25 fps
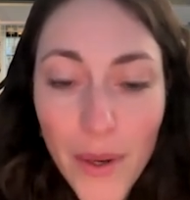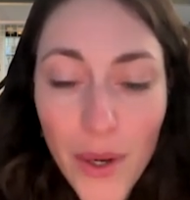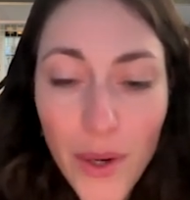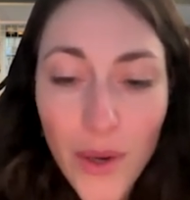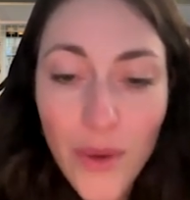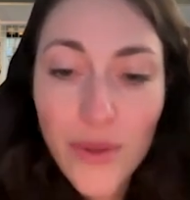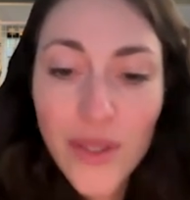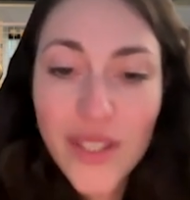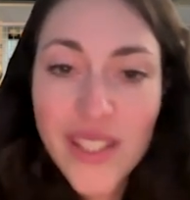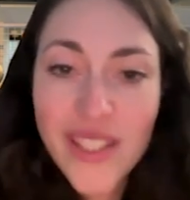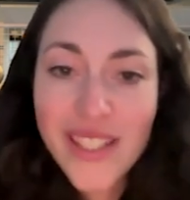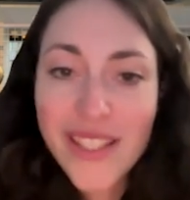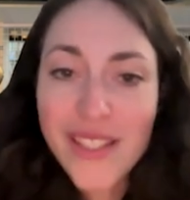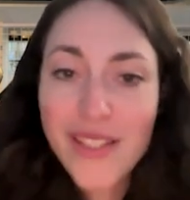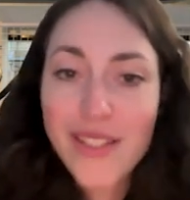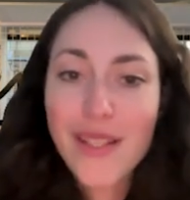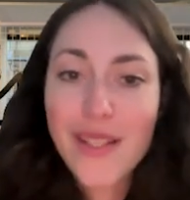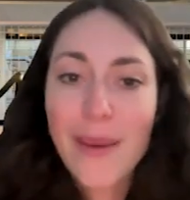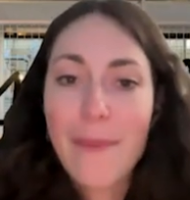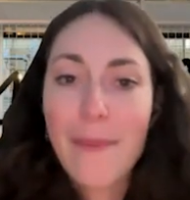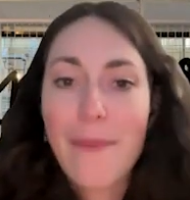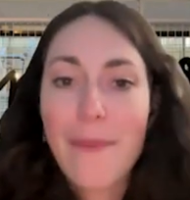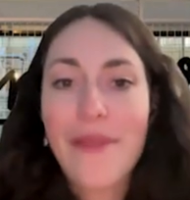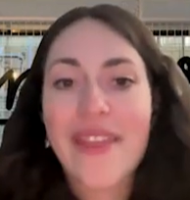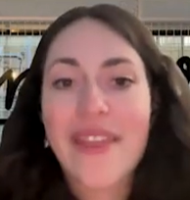posted
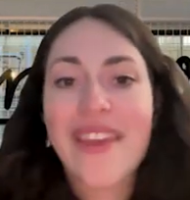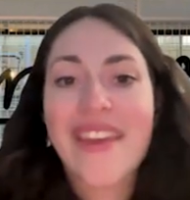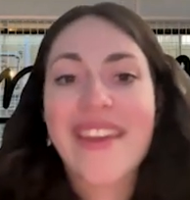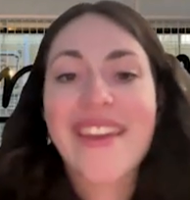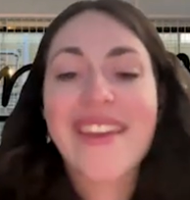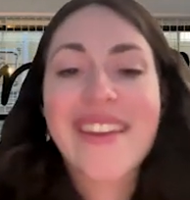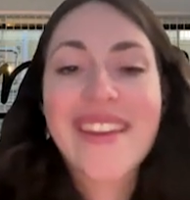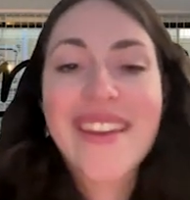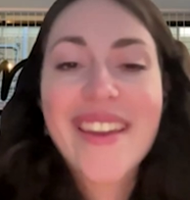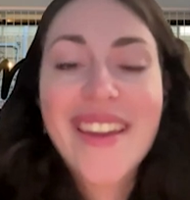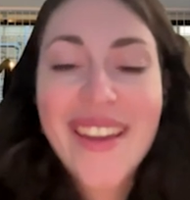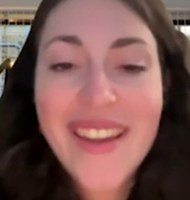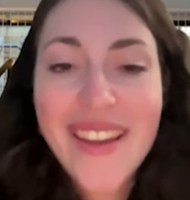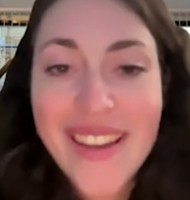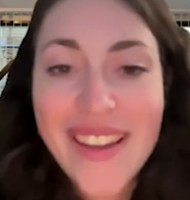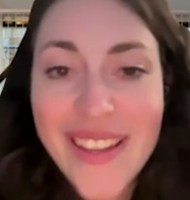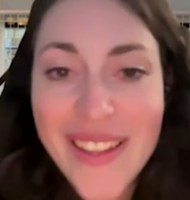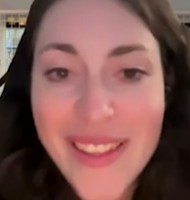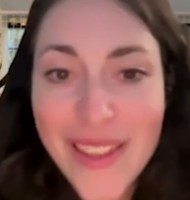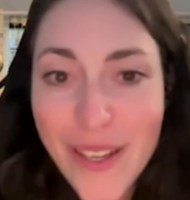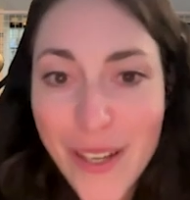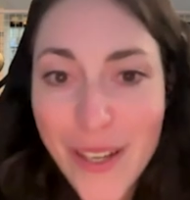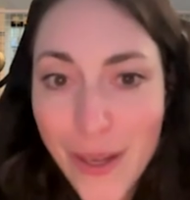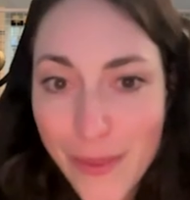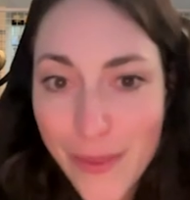something
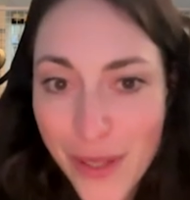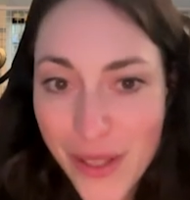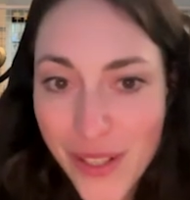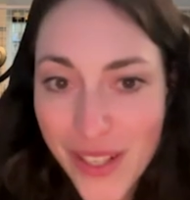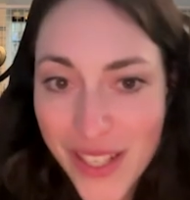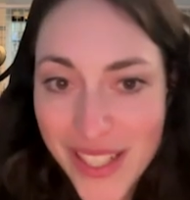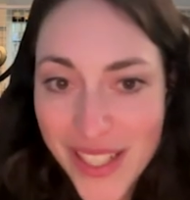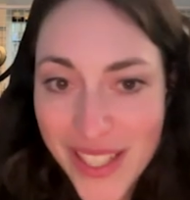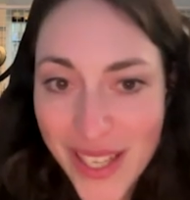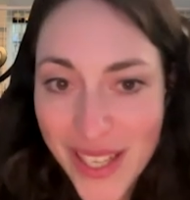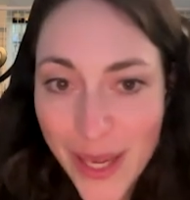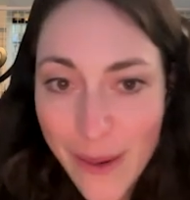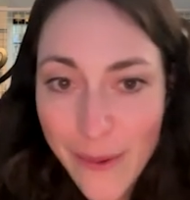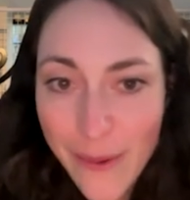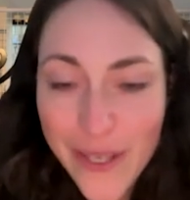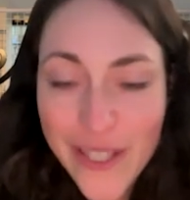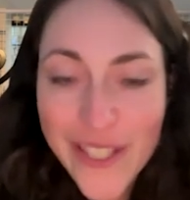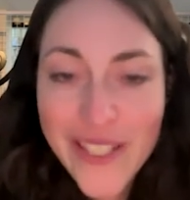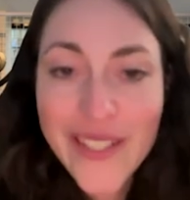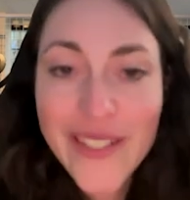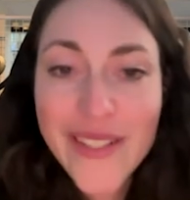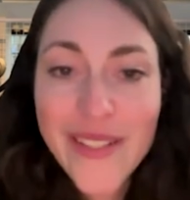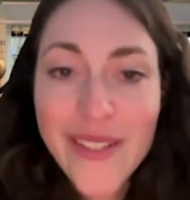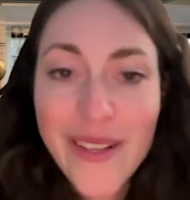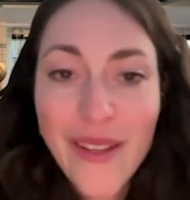in the community,
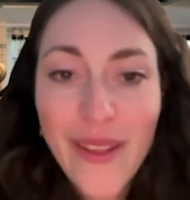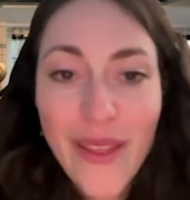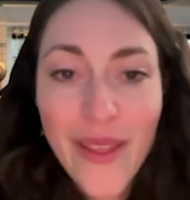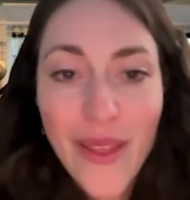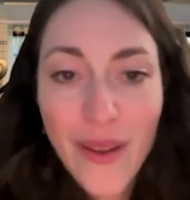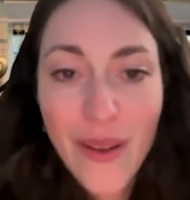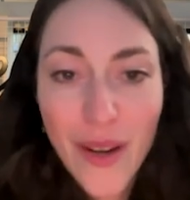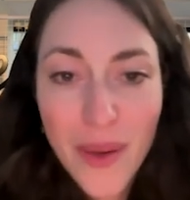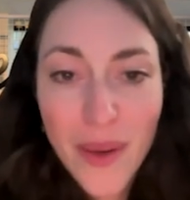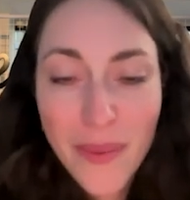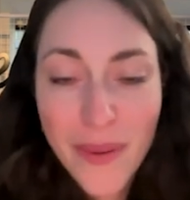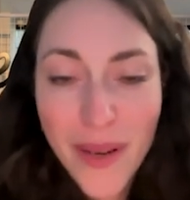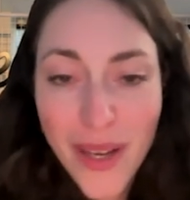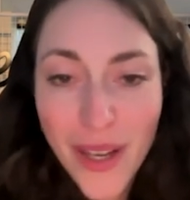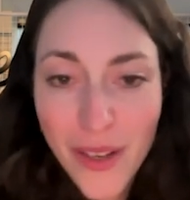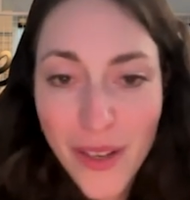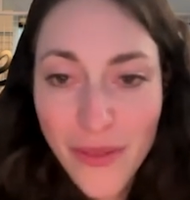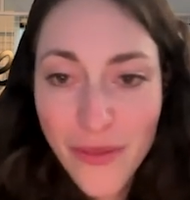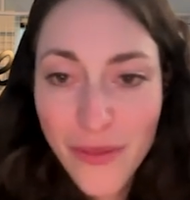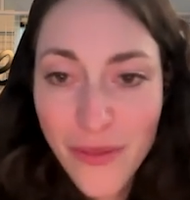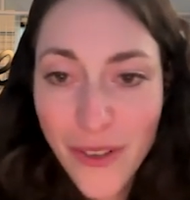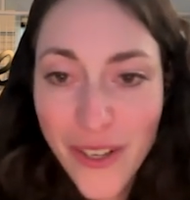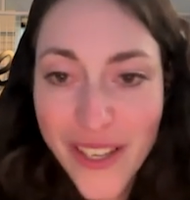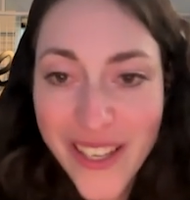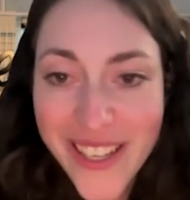which is the third part
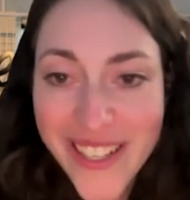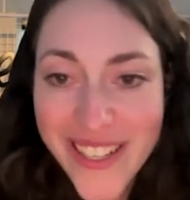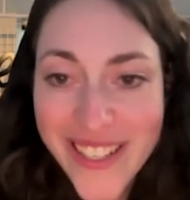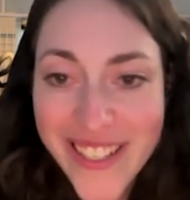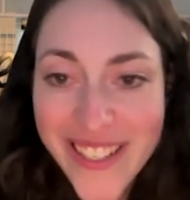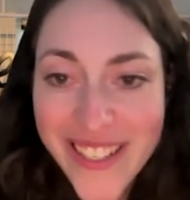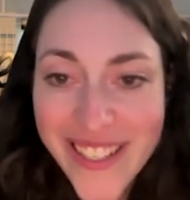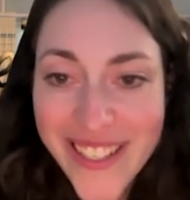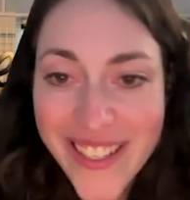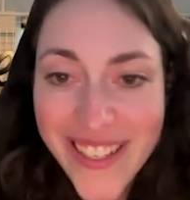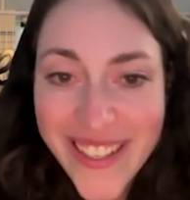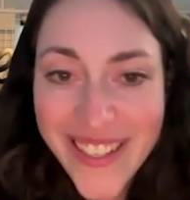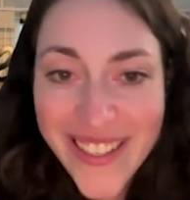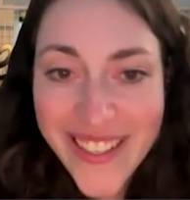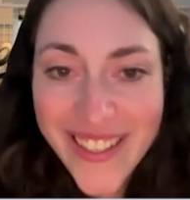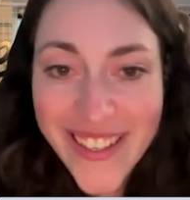of Voyage.